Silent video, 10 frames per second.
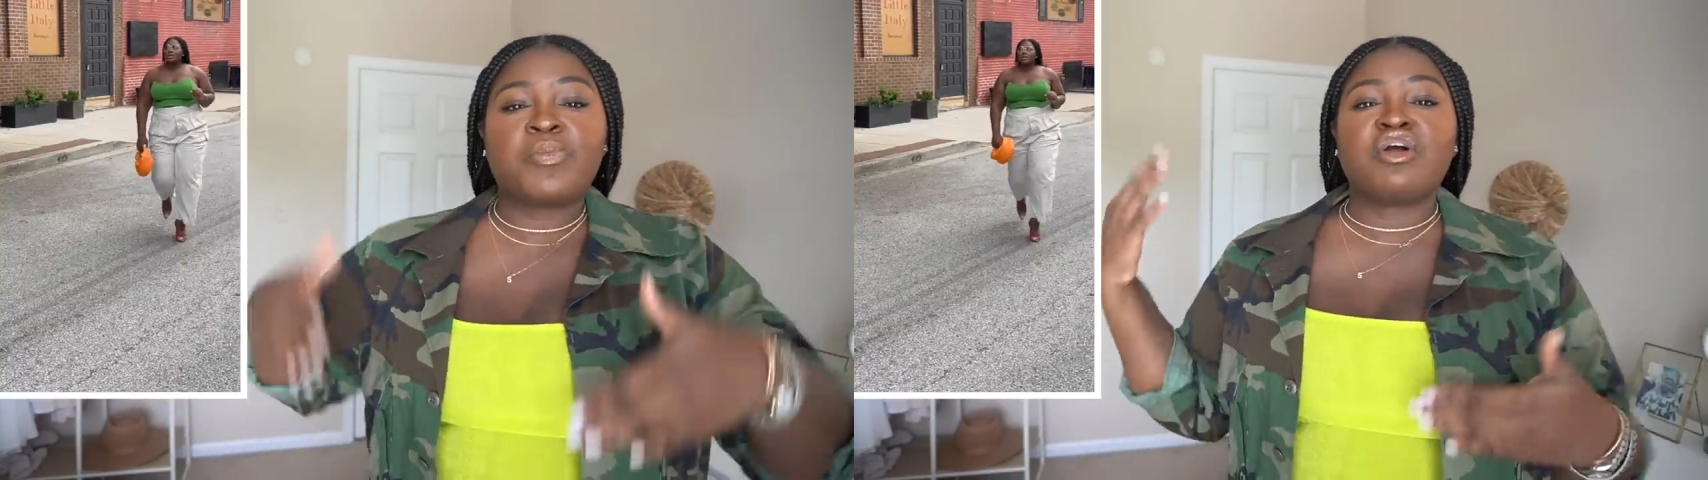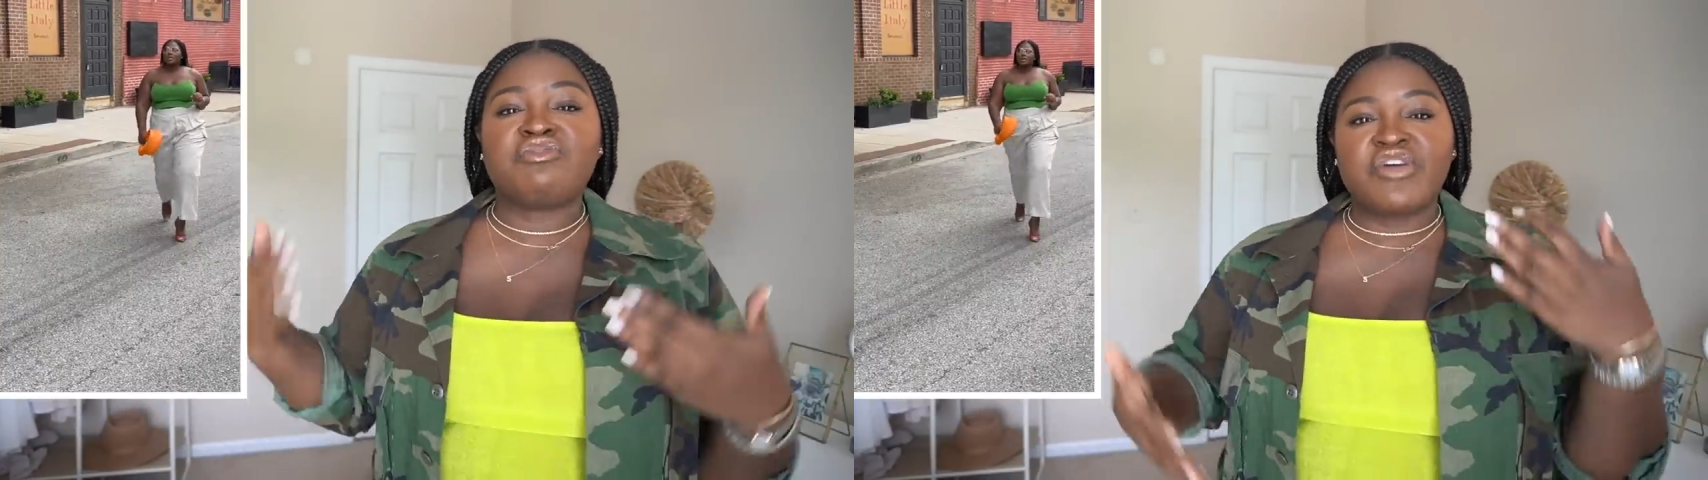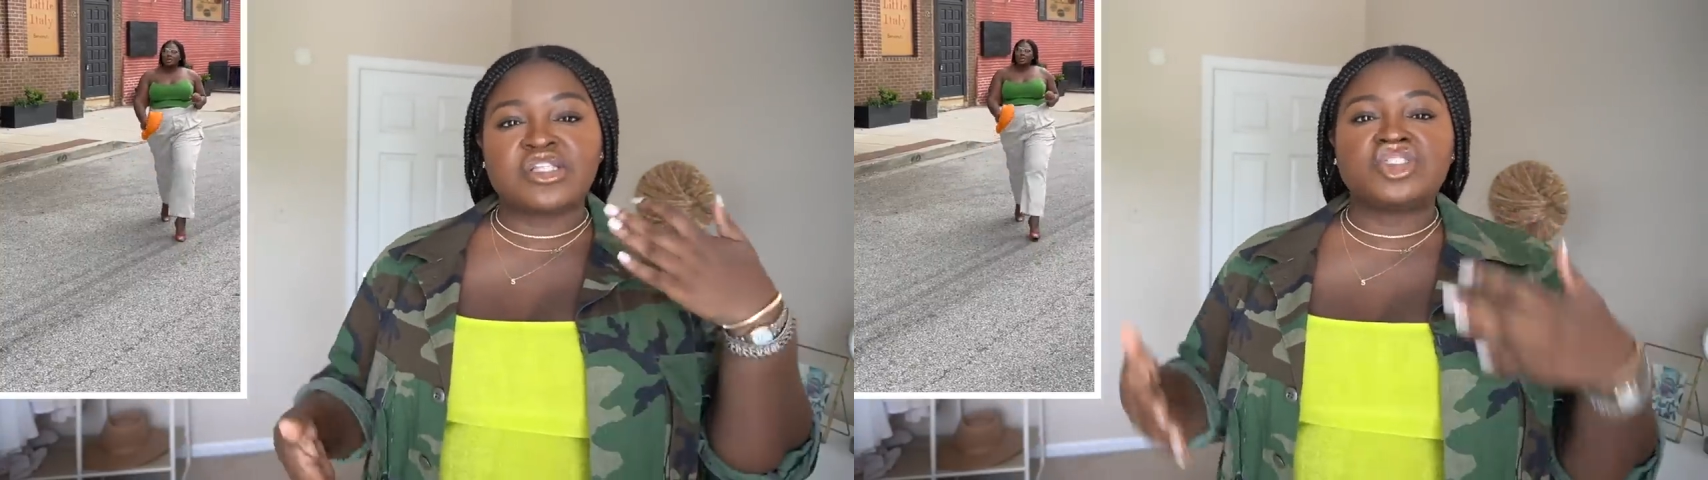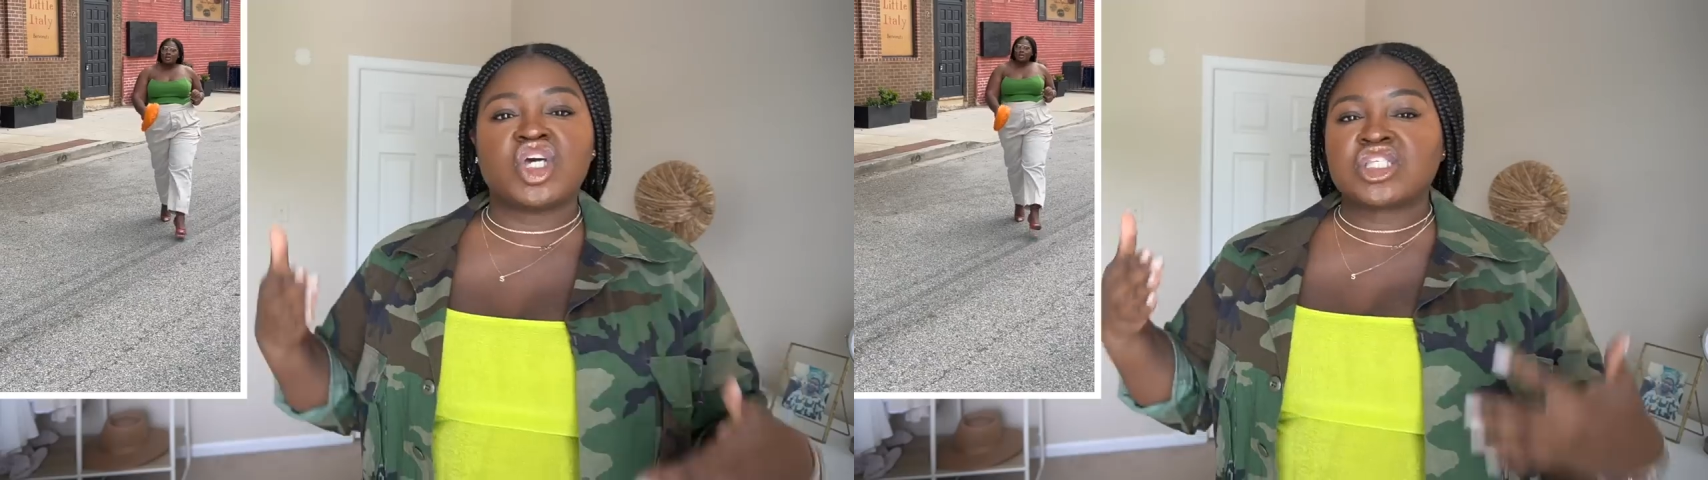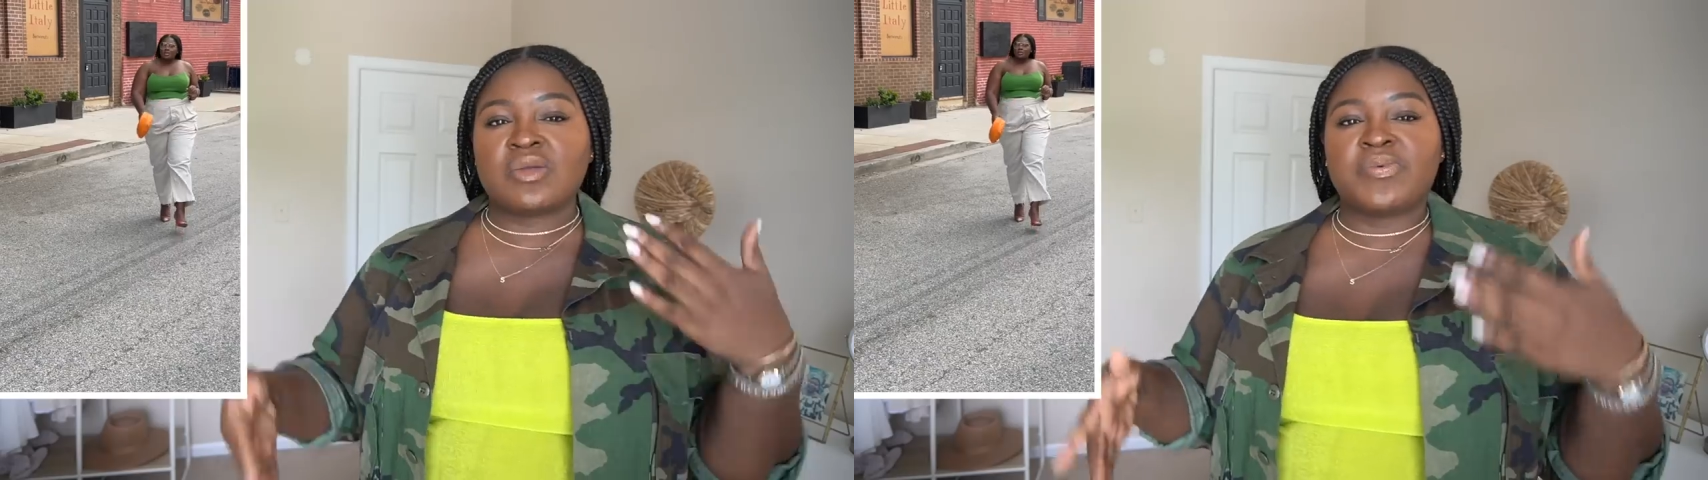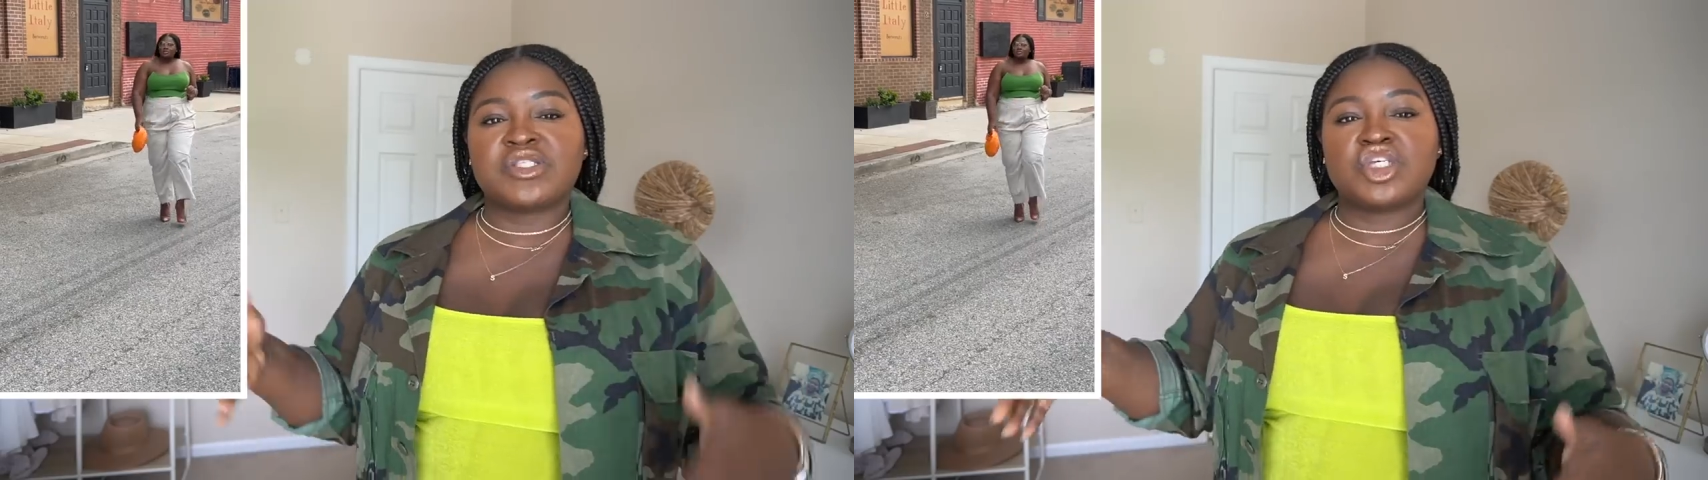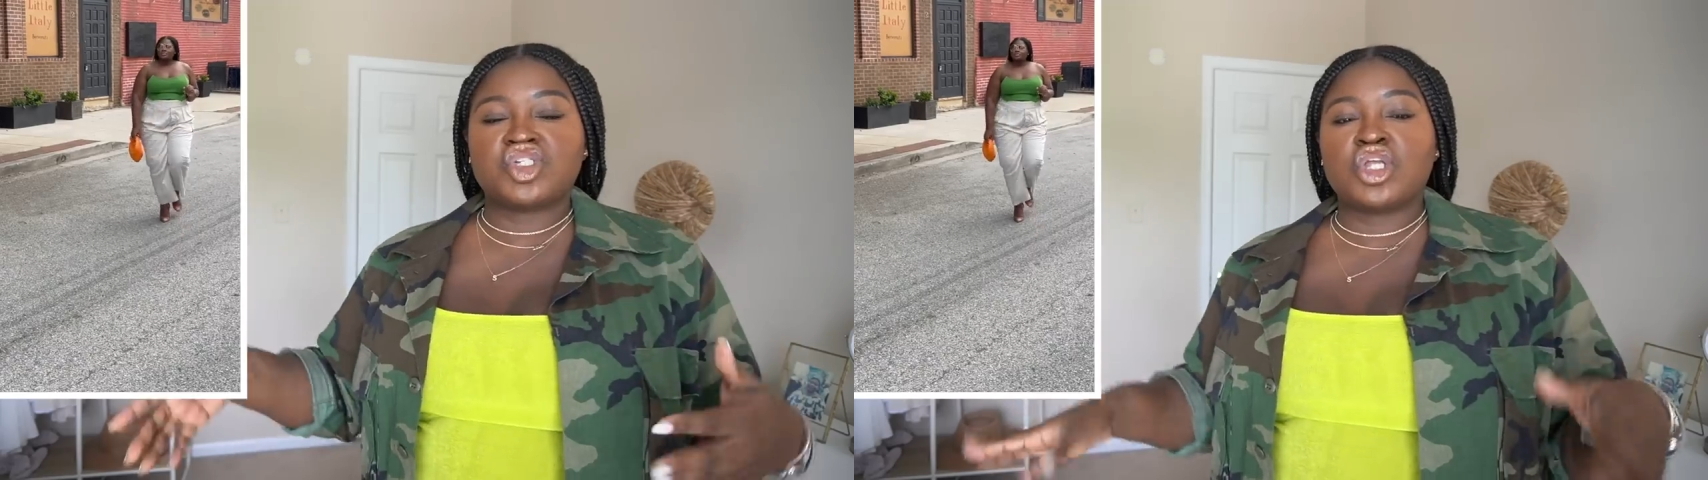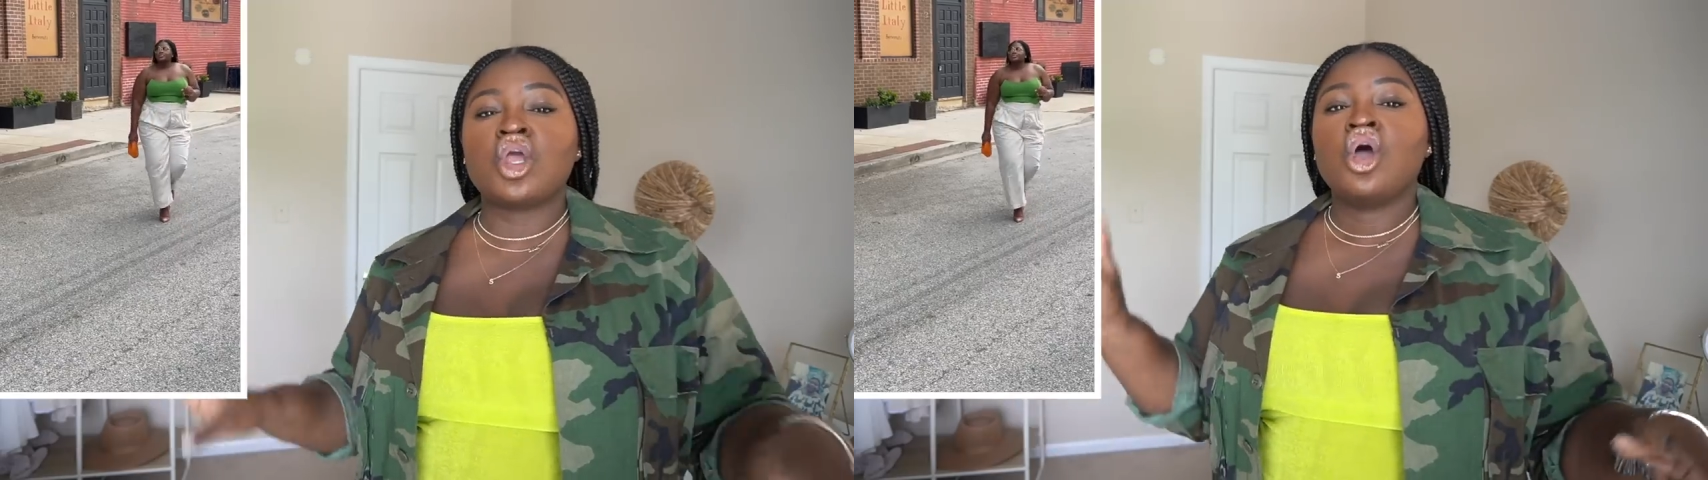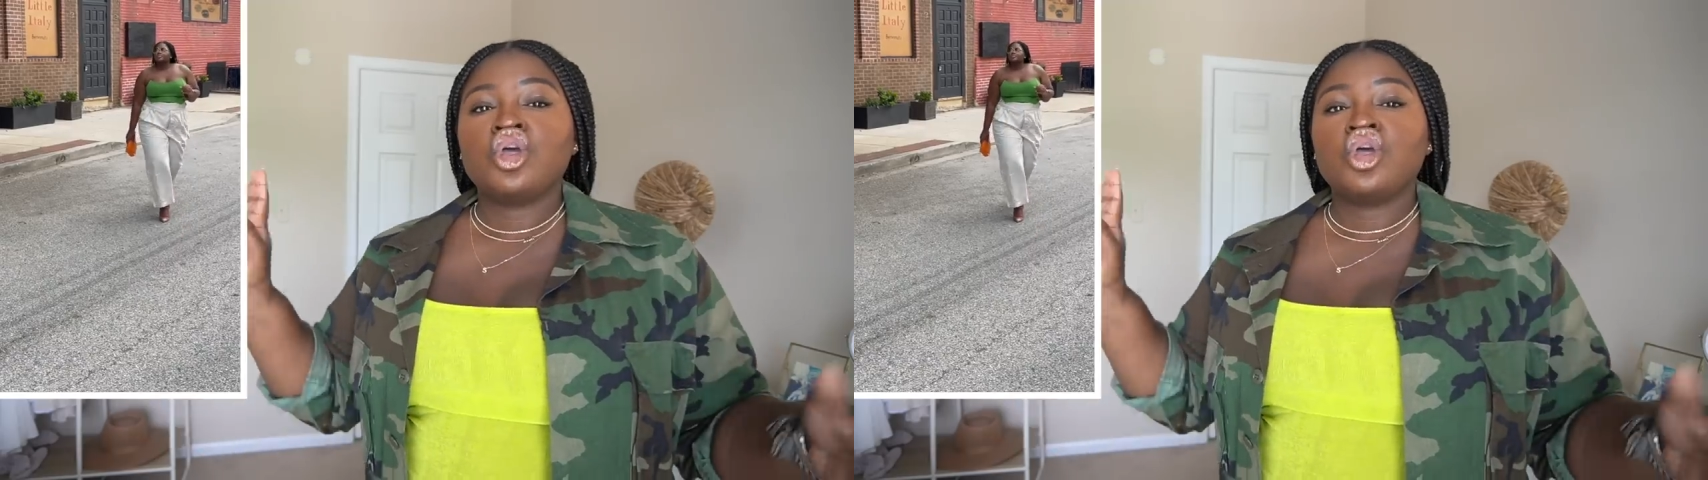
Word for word: perfect juxtaposition.